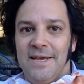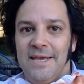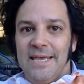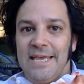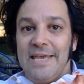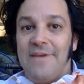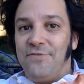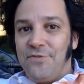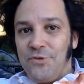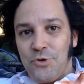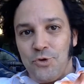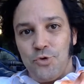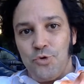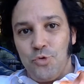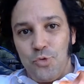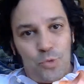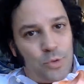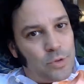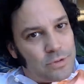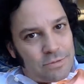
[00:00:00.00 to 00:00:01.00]
if
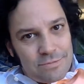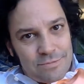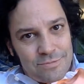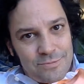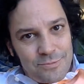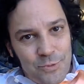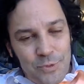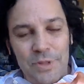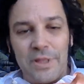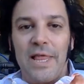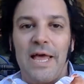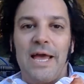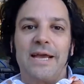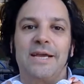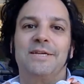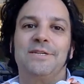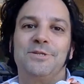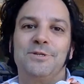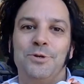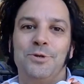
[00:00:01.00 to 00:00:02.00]
you would
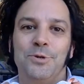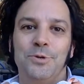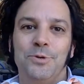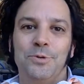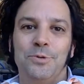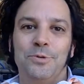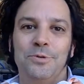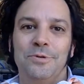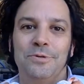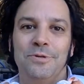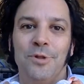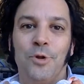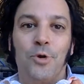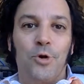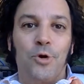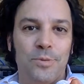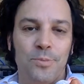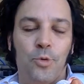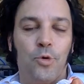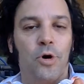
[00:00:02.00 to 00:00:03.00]
like to
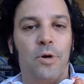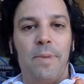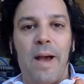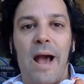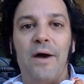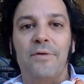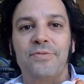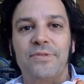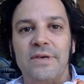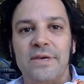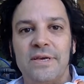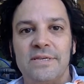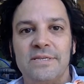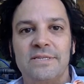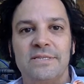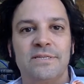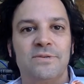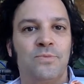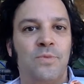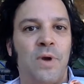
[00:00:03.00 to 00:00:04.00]
learn more about
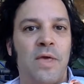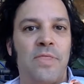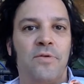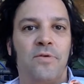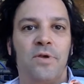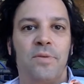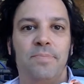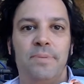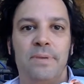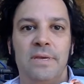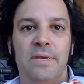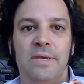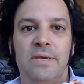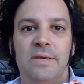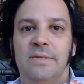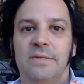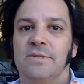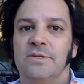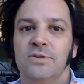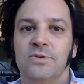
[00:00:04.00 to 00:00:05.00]
this, whether it
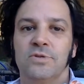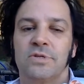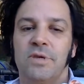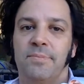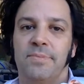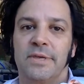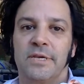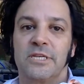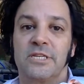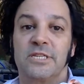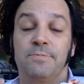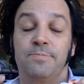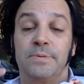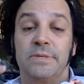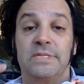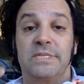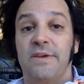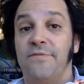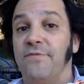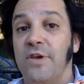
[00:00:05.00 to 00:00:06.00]
be to do something
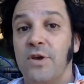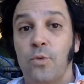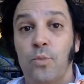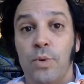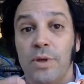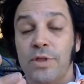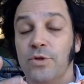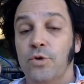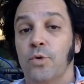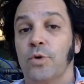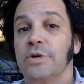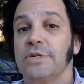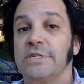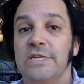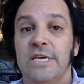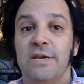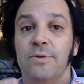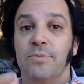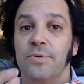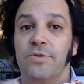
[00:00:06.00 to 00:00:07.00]
specific with your
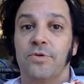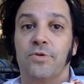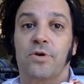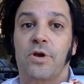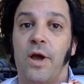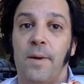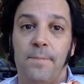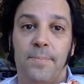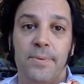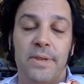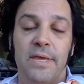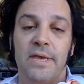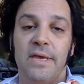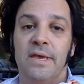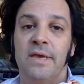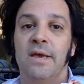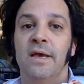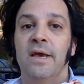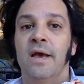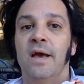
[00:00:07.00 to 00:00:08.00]
team, with your
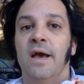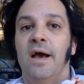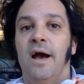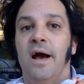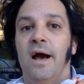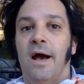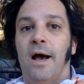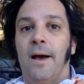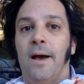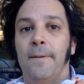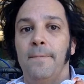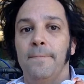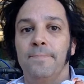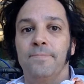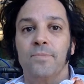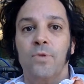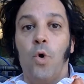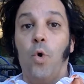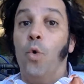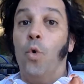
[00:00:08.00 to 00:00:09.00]
company,
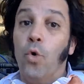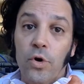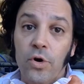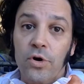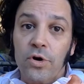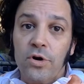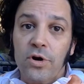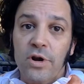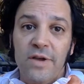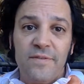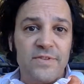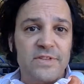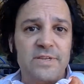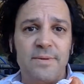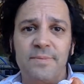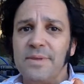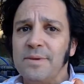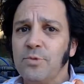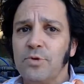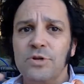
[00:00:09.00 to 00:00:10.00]
um, or if it's
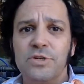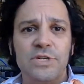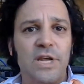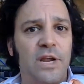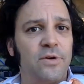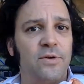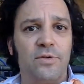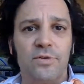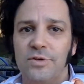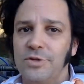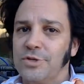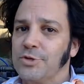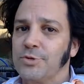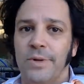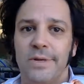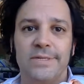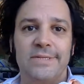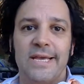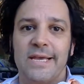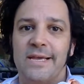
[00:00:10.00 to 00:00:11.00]
something more general, you just
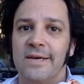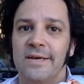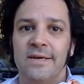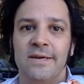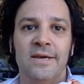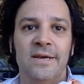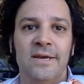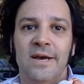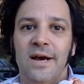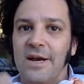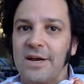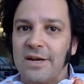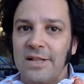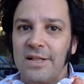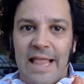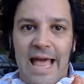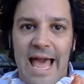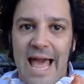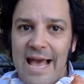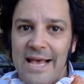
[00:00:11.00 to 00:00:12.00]
want to take a, a
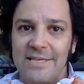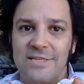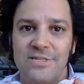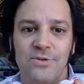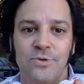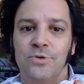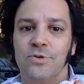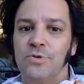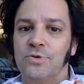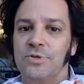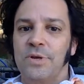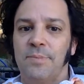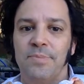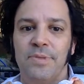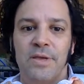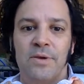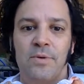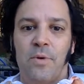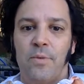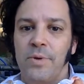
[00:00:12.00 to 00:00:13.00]
class or do
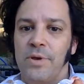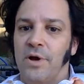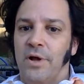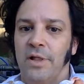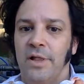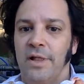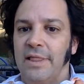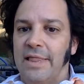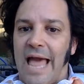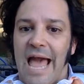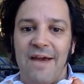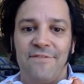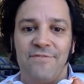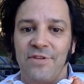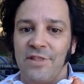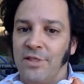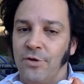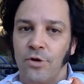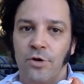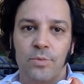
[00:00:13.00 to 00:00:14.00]
something what we call a laugh
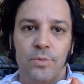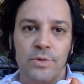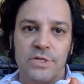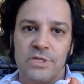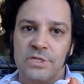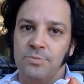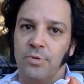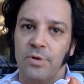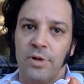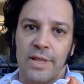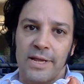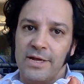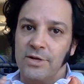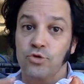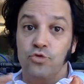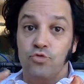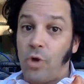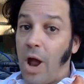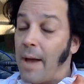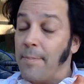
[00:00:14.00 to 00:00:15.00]
and learn, which is more like a
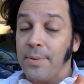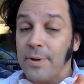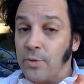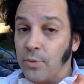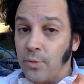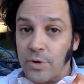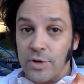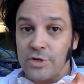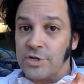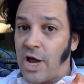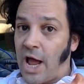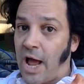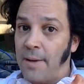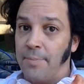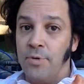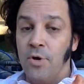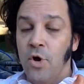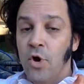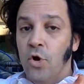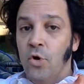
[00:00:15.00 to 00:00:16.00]
drop in
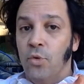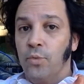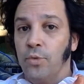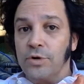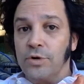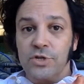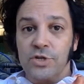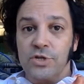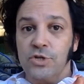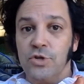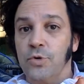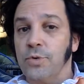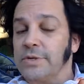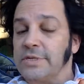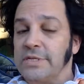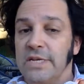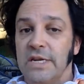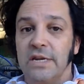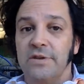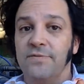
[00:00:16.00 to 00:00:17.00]
workshop where just you
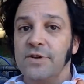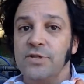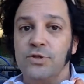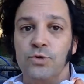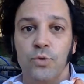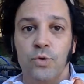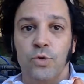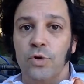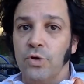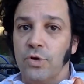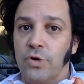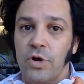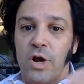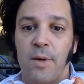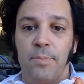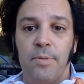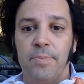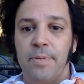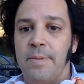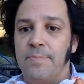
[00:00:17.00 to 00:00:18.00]
as an individual or a
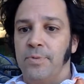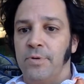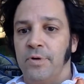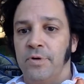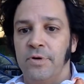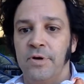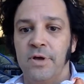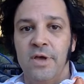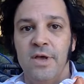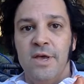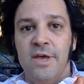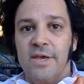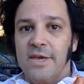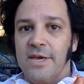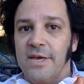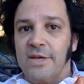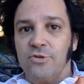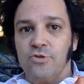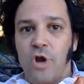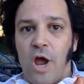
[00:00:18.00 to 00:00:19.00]
couple people
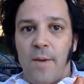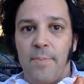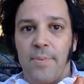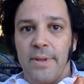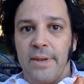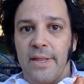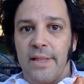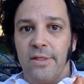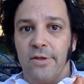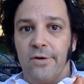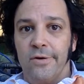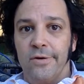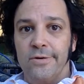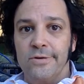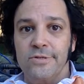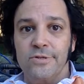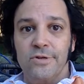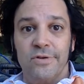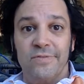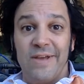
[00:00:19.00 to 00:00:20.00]
can drop in and
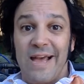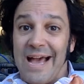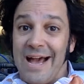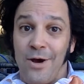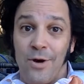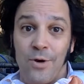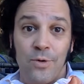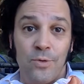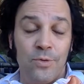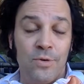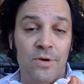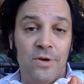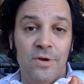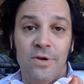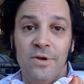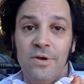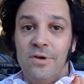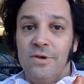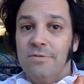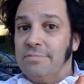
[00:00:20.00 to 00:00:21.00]
learn sort of how
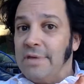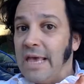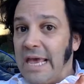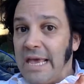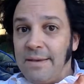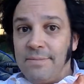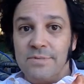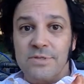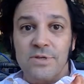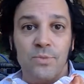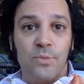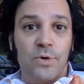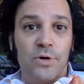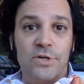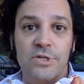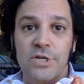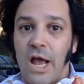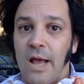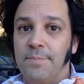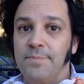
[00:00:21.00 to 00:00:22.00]
games and
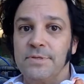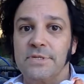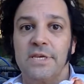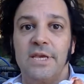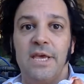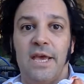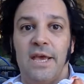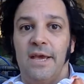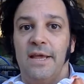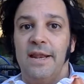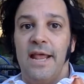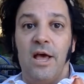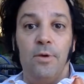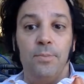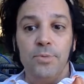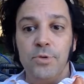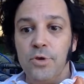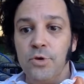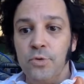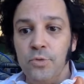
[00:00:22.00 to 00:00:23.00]
workshops can
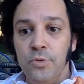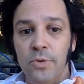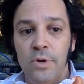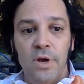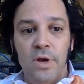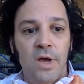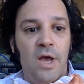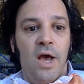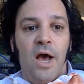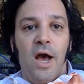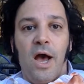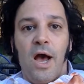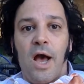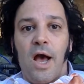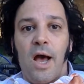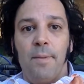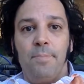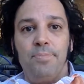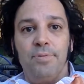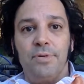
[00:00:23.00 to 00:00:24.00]
help you.
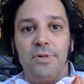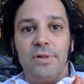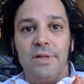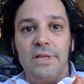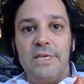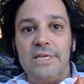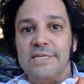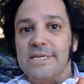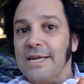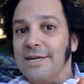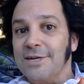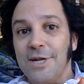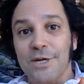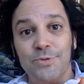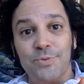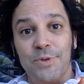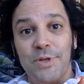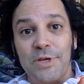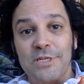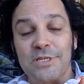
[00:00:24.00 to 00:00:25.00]
Uh, please get in
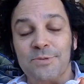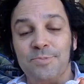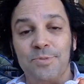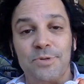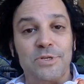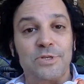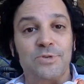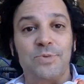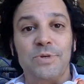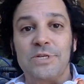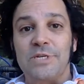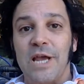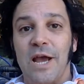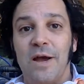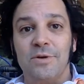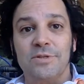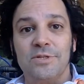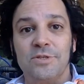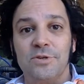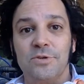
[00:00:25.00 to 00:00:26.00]
touch with us. Please reach
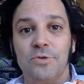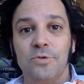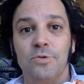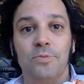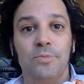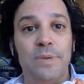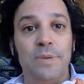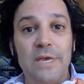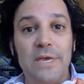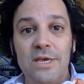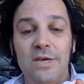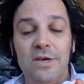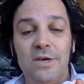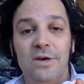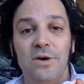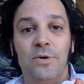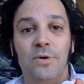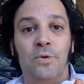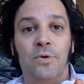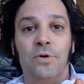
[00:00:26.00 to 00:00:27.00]
out to
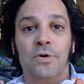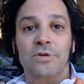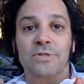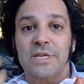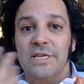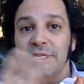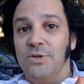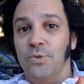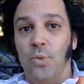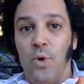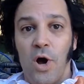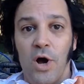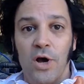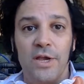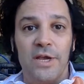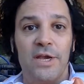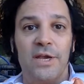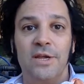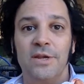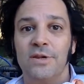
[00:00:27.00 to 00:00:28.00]
me or Ceci
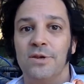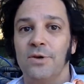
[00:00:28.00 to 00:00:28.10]
Walken